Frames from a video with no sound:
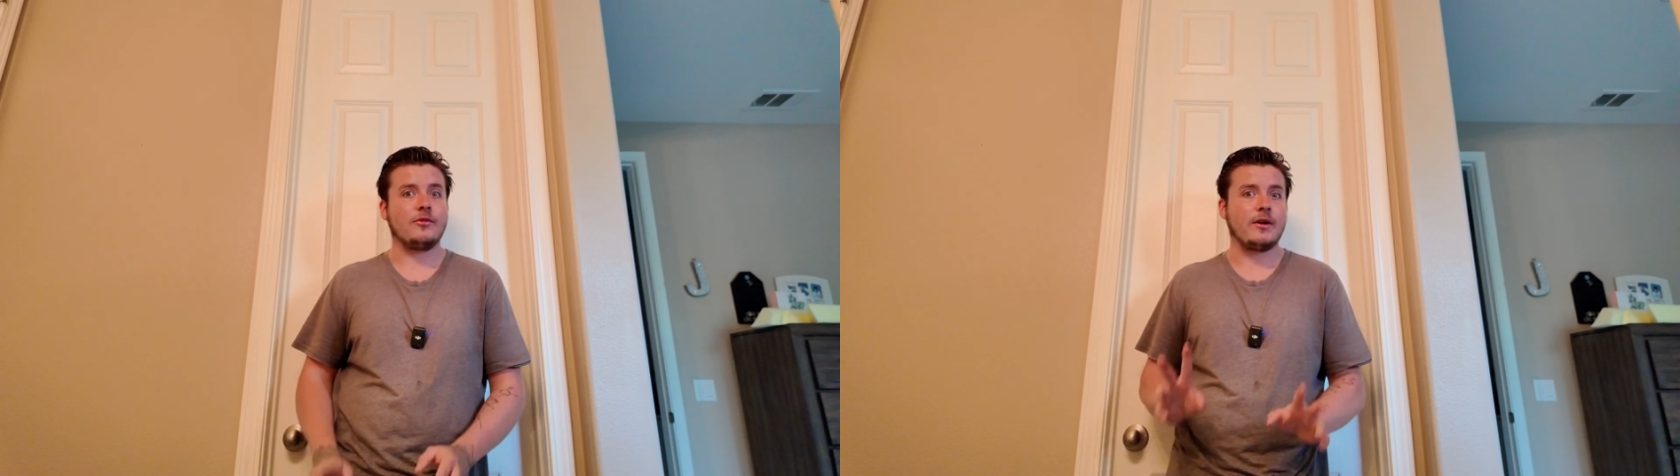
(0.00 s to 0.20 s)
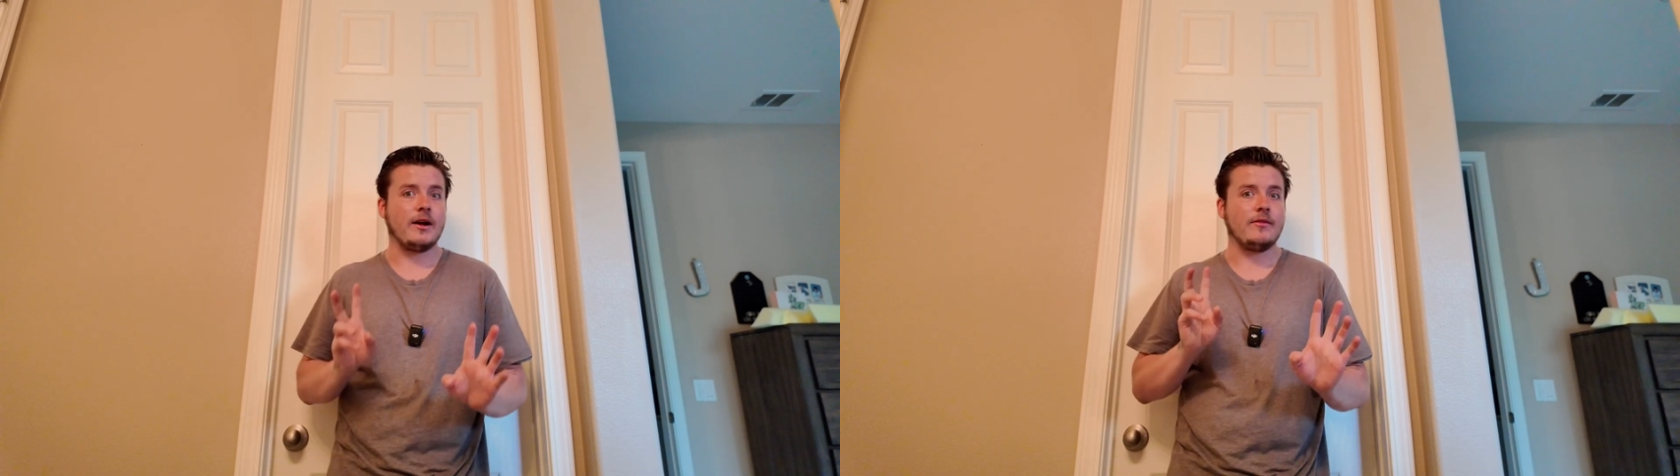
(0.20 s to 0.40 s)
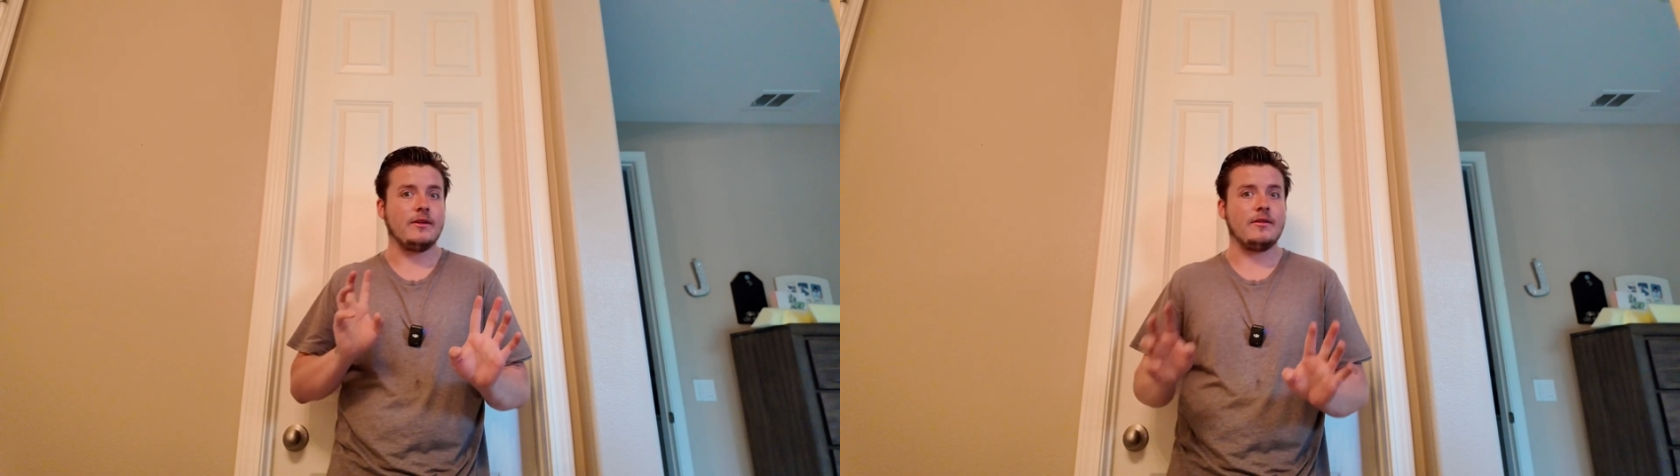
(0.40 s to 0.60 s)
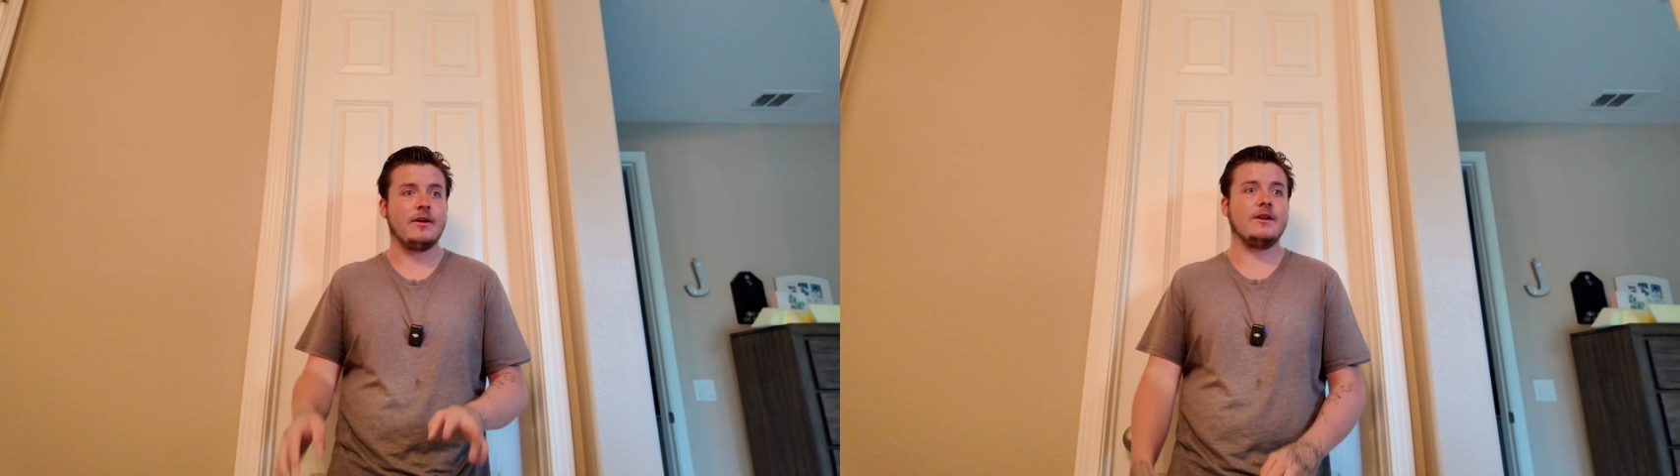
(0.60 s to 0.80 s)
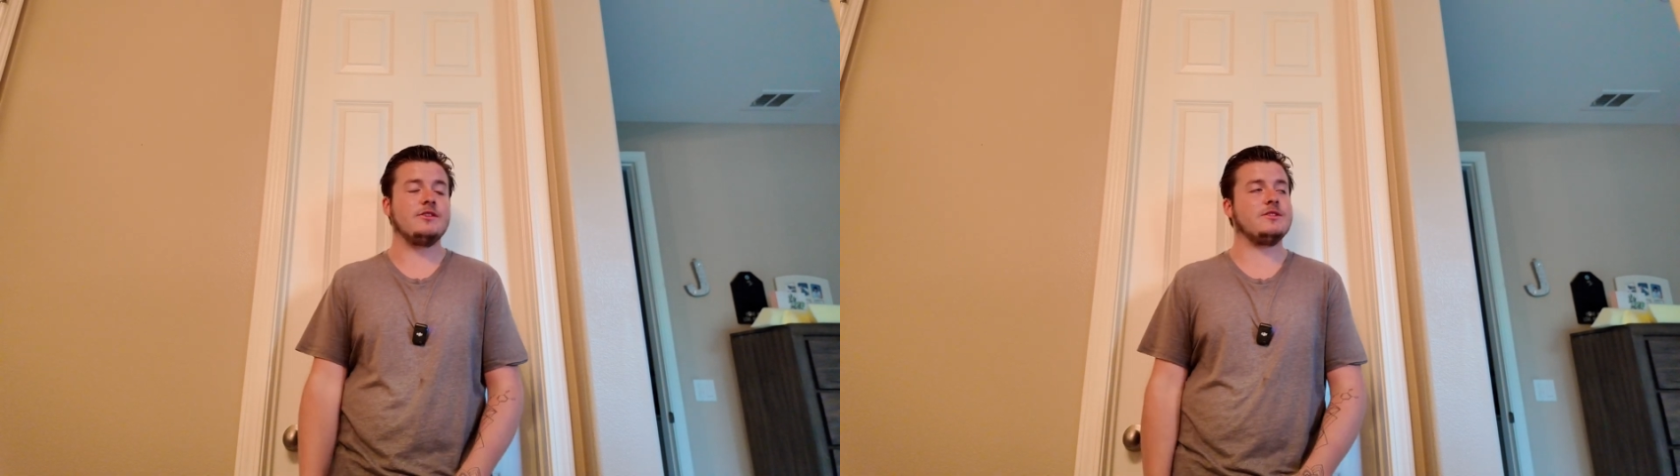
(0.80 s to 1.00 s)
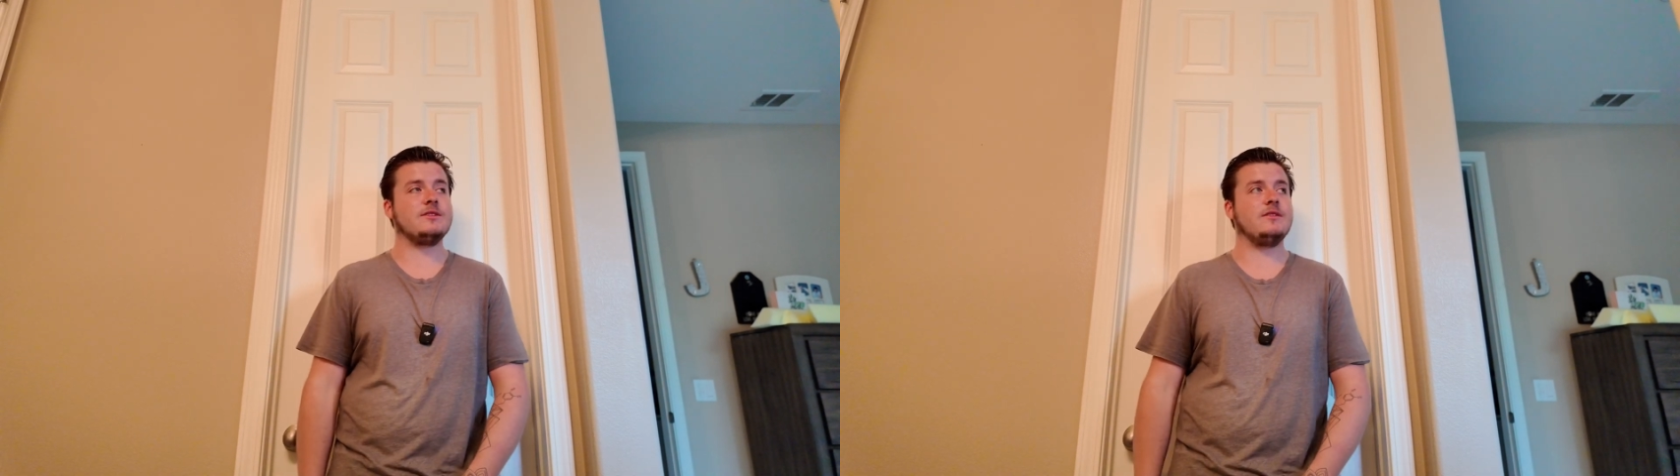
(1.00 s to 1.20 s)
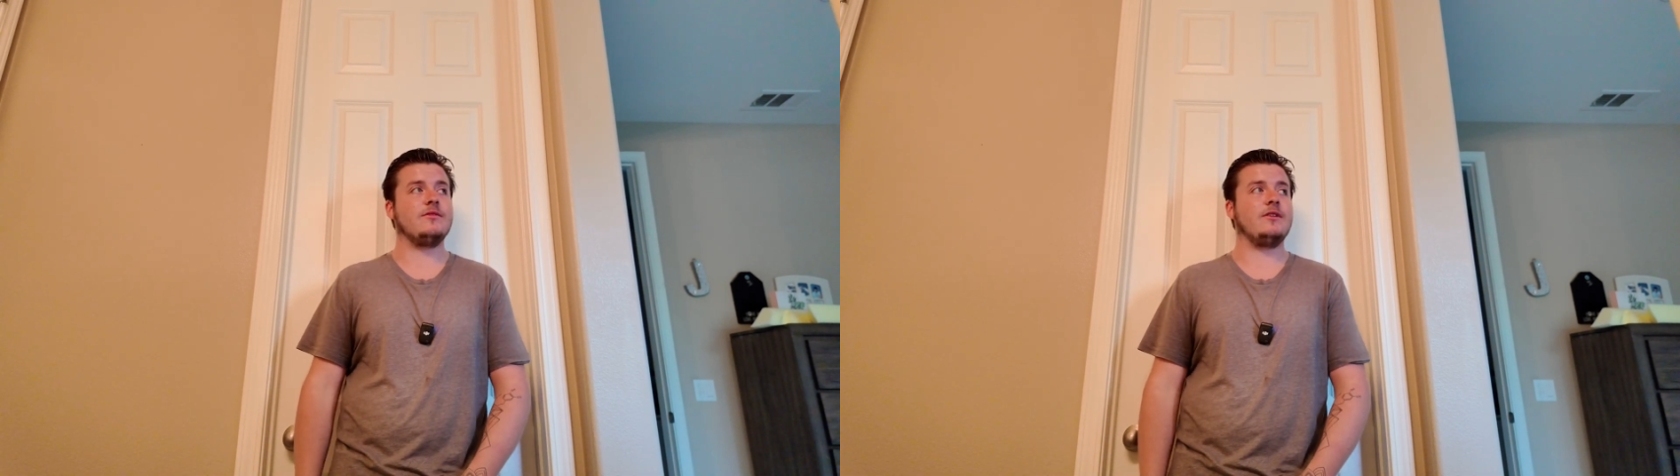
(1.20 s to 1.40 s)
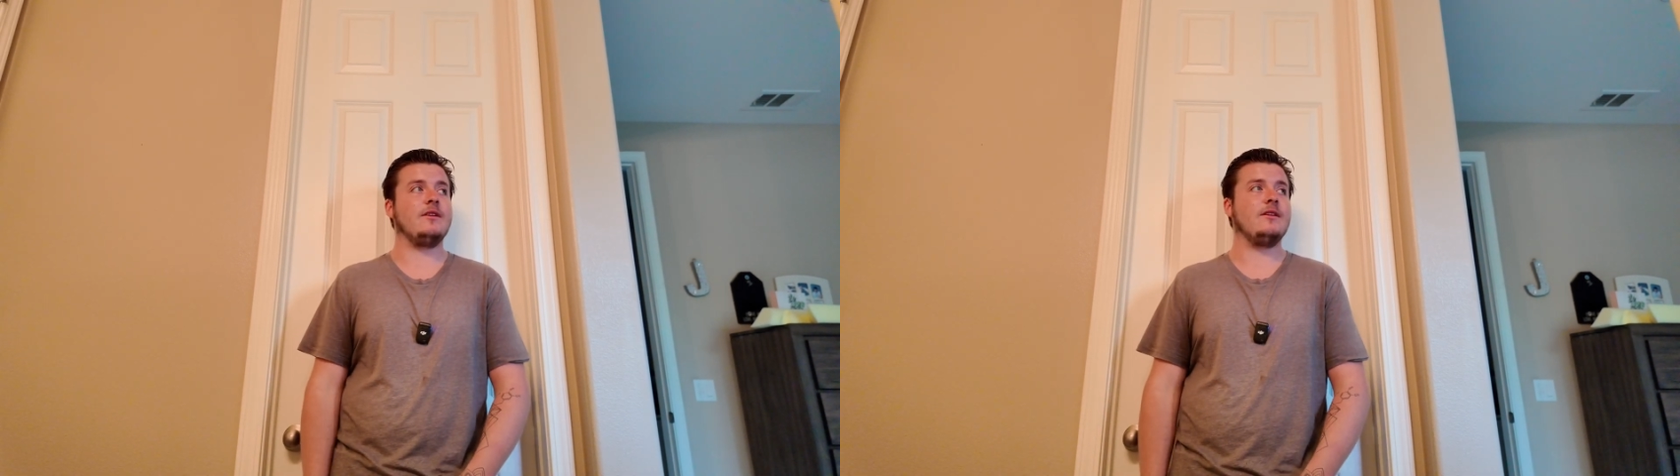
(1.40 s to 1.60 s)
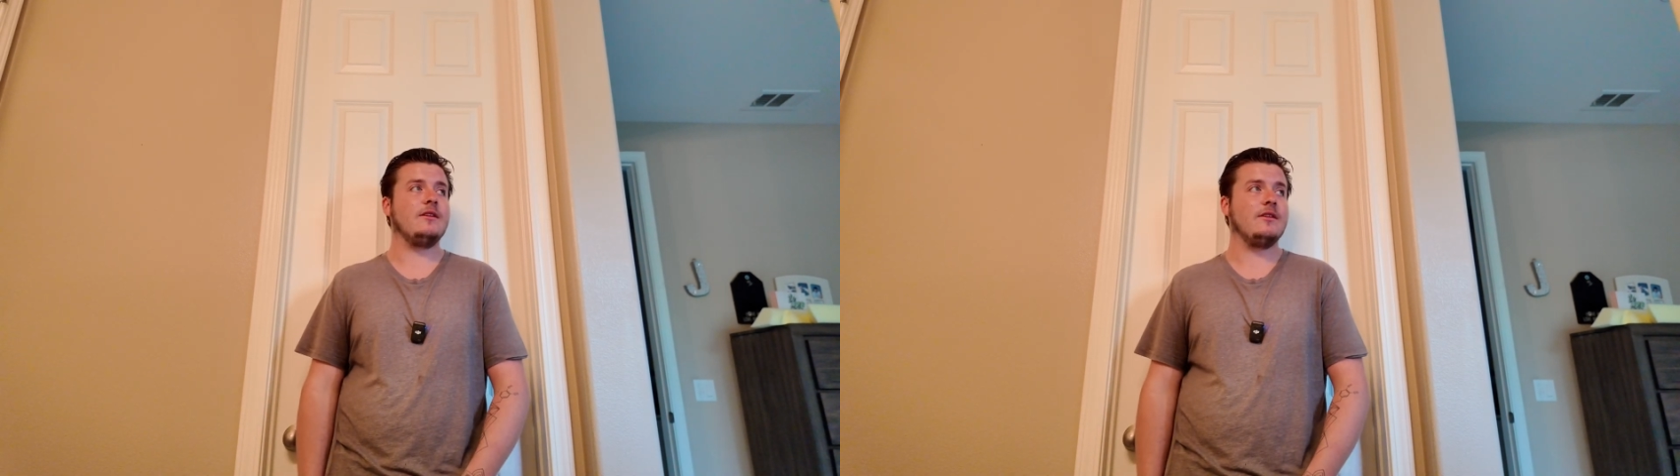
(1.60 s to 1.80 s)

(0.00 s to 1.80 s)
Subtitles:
the gravity, right? It's just different.